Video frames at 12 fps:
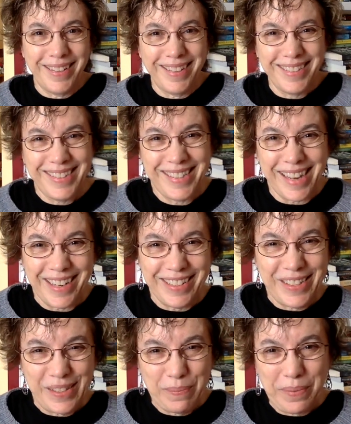
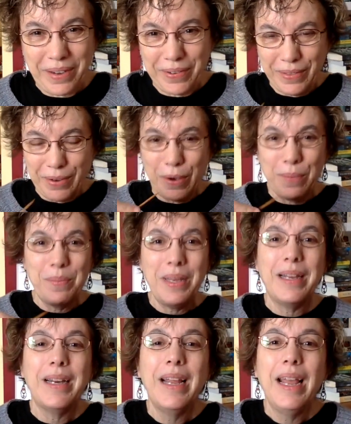Sounds better than
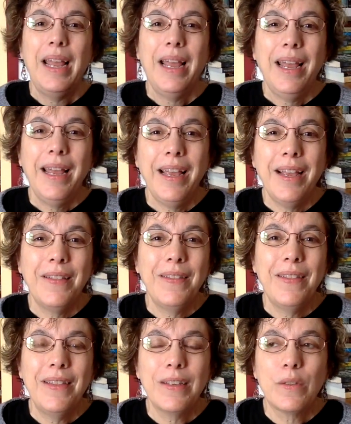armpit. And
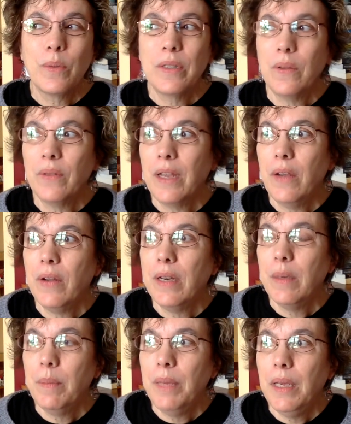this was only going to
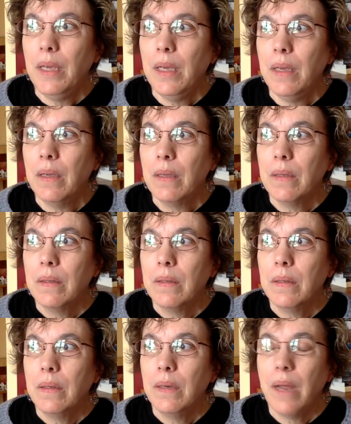be
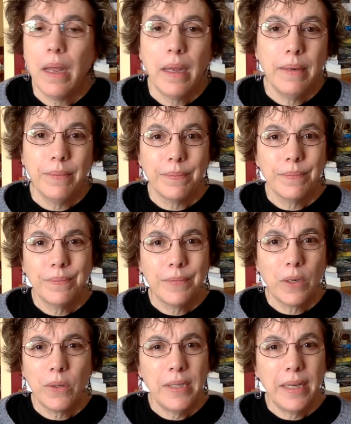9
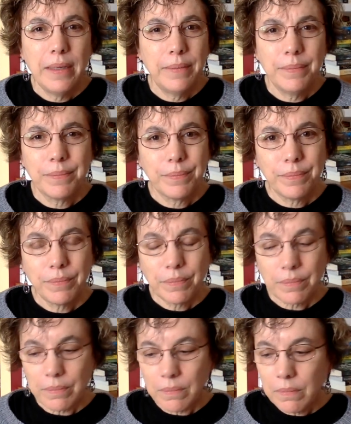or 10.
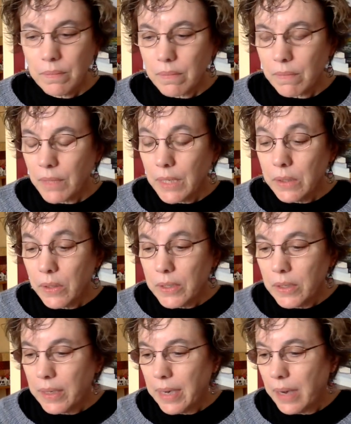So I
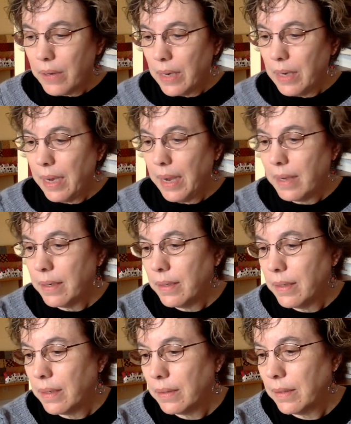took it out and added
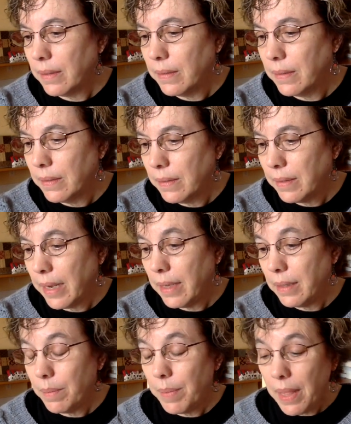a little length.
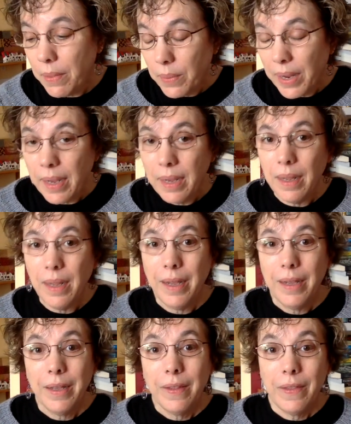And by the way,
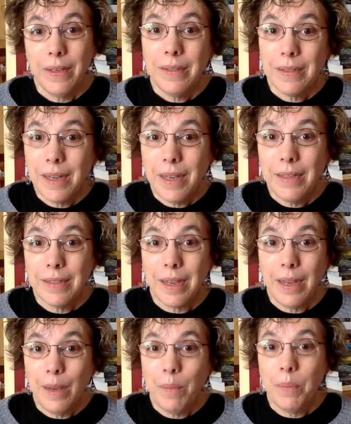this takes
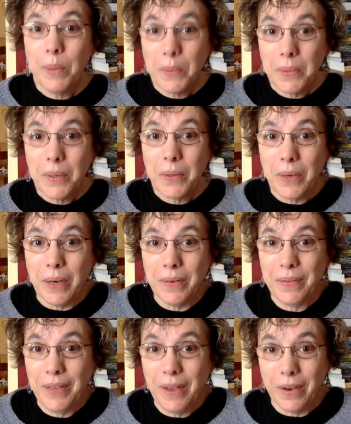a boatload
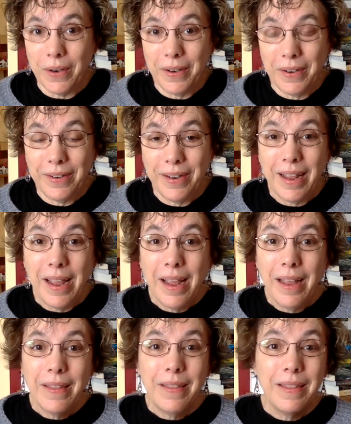of yarn.
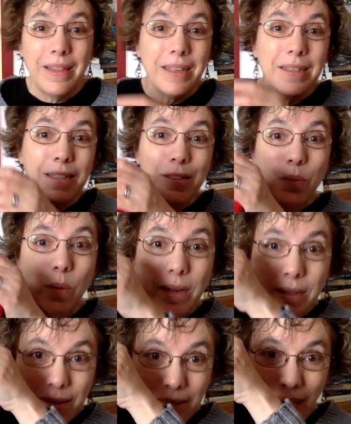This is one
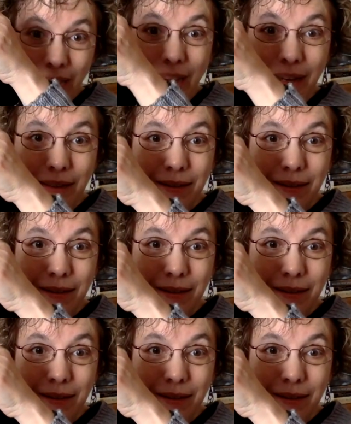skein.